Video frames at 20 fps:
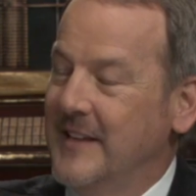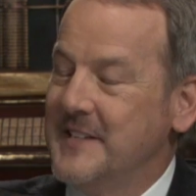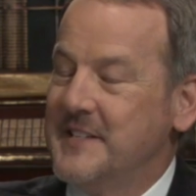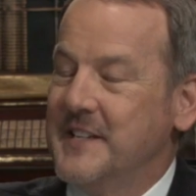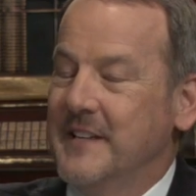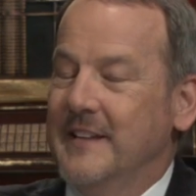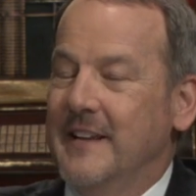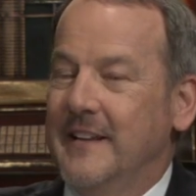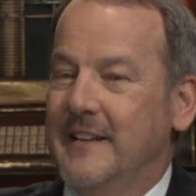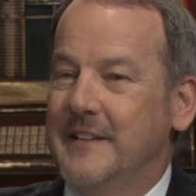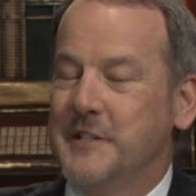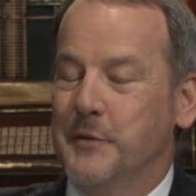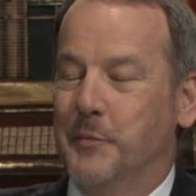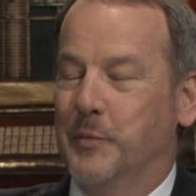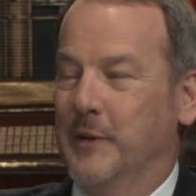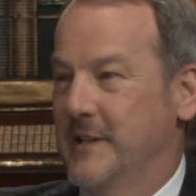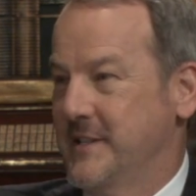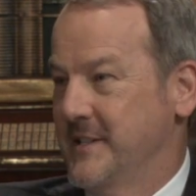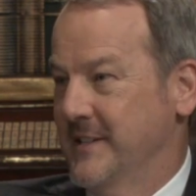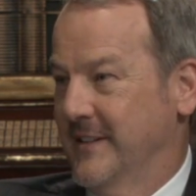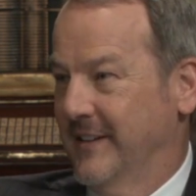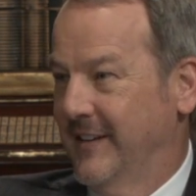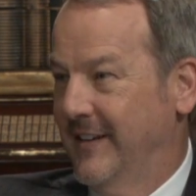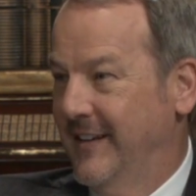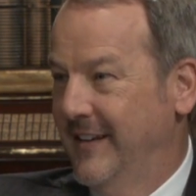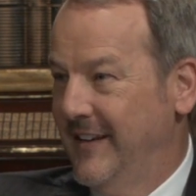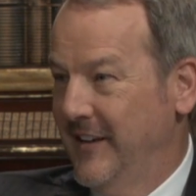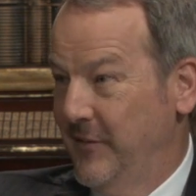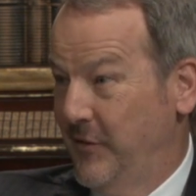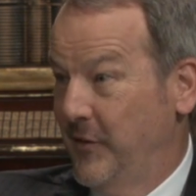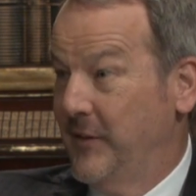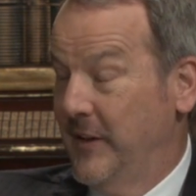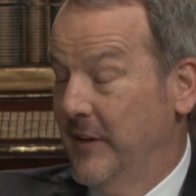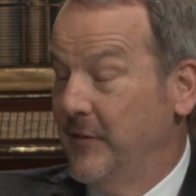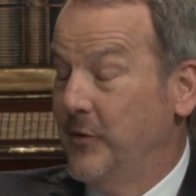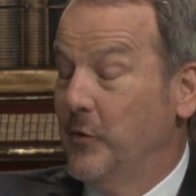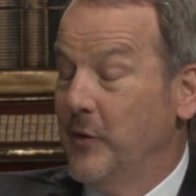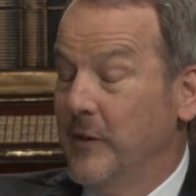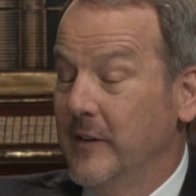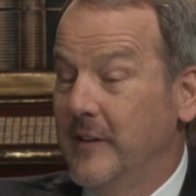And see, that is a blessing. If you,
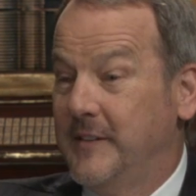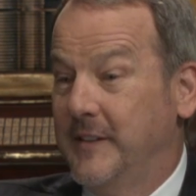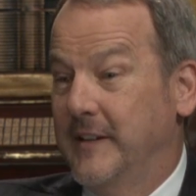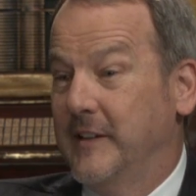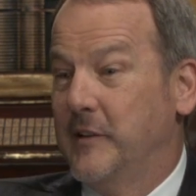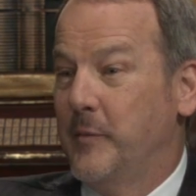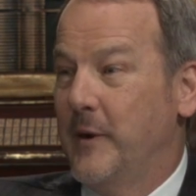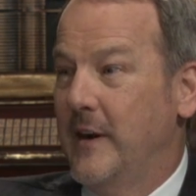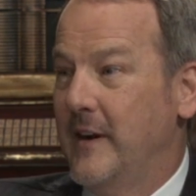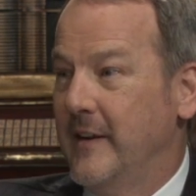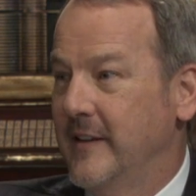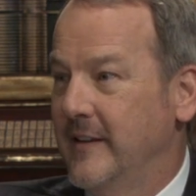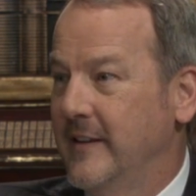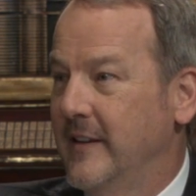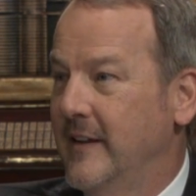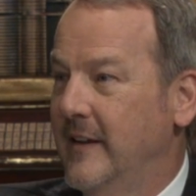if you really think about it,